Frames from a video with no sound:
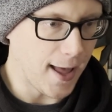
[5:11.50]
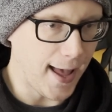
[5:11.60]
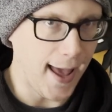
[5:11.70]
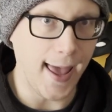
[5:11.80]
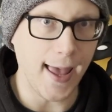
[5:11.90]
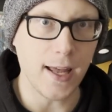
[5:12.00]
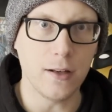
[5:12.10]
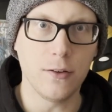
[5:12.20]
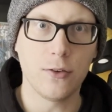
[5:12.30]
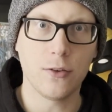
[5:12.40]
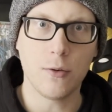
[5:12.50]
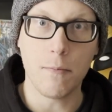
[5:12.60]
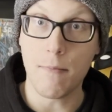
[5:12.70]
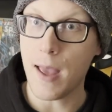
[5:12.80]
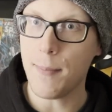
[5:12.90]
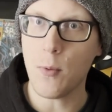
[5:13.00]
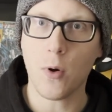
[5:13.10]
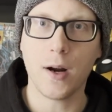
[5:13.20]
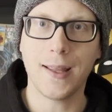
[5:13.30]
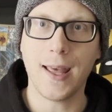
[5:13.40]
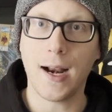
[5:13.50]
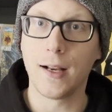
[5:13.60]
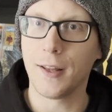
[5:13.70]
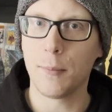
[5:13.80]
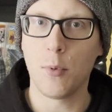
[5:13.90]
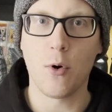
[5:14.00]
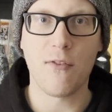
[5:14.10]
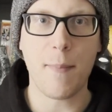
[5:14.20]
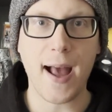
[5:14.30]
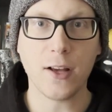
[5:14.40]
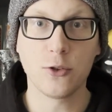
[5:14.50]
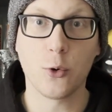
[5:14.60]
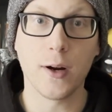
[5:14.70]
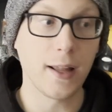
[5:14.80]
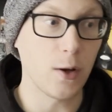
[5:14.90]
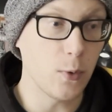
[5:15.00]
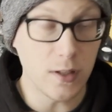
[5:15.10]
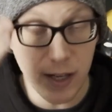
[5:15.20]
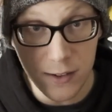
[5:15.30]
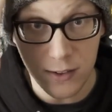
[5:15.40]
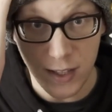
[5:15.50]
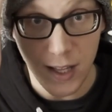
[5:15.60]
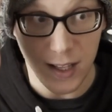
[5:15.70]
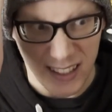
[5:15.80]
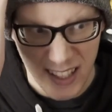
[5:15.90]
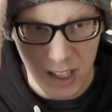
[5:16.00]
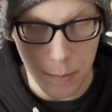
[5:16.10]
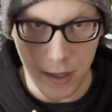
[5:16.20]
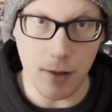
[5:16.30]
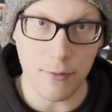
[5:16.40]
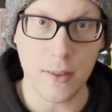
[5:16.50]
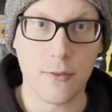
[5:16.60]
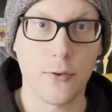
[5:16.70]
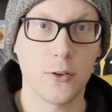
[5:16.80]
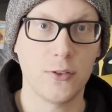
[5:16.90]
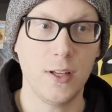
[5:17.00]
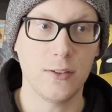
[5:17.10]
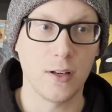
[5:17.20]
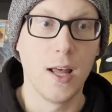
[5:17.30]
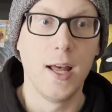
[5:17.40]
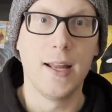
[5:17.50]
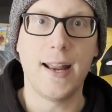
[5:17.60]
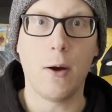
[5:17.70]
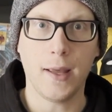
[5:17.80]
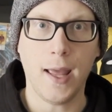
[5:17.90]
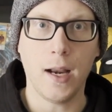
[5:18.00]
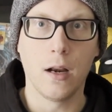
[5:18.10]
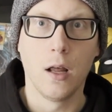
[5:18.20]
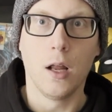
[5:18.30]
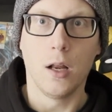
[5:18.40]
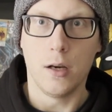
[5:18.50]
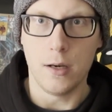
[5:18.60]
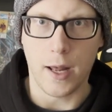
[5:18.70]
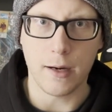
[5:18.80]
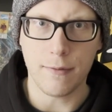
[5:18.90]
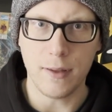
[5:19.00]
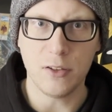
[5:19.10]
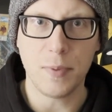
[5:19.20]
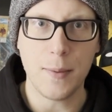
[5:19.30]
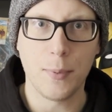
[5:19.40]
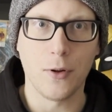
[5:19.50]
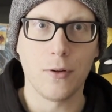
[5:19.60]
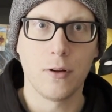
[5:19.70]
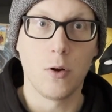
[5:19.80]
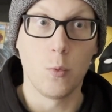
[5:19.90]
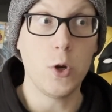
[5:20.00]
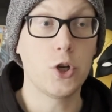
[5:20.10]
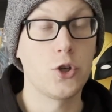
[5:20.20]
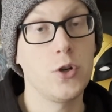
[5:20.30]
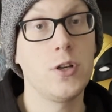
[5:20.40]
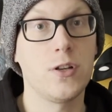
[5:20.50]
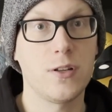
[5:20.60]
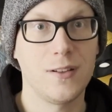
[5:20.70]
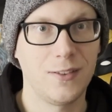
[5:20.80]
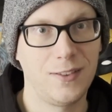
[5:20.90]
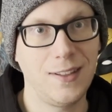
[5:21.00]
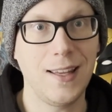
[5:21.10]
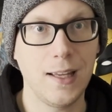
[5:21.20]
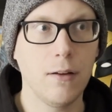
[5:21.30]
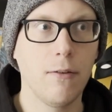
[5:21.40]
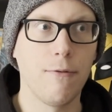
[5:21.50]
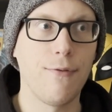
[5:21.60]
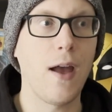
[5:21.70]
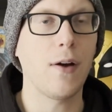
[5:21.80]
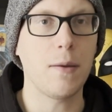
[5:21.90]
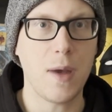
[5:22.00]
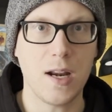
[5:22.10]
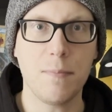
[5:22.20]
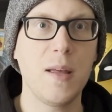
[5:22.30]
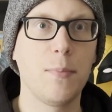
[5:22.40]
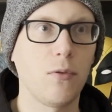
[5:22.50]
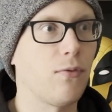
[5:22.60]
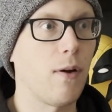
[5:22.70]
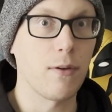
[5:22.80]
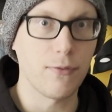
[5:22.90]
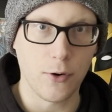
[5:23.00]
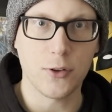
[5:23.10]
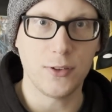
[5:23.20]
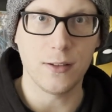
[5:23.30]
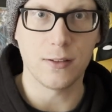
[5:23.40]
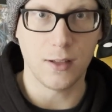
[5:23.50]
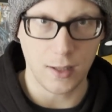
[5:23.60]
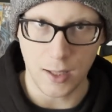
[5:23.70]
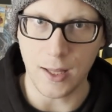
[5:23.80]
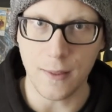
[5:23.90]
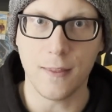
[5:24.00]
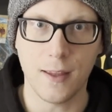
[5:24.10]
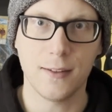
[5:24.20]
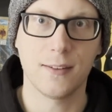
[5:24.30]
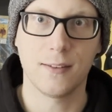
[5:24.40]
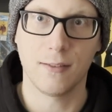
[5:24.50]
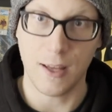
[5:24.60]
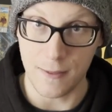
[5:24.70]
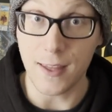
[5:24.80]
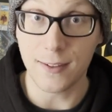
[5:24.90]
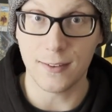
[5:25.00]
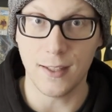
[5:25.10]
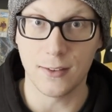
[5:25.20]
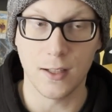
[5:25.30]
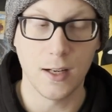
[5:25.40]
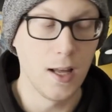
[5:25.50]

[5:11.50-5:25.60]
And maybe we're going to get a little more of a backstory like we did see a little bit of in the first season. Now, again, none of these people, we shouldn't see very many people from the first season in this season,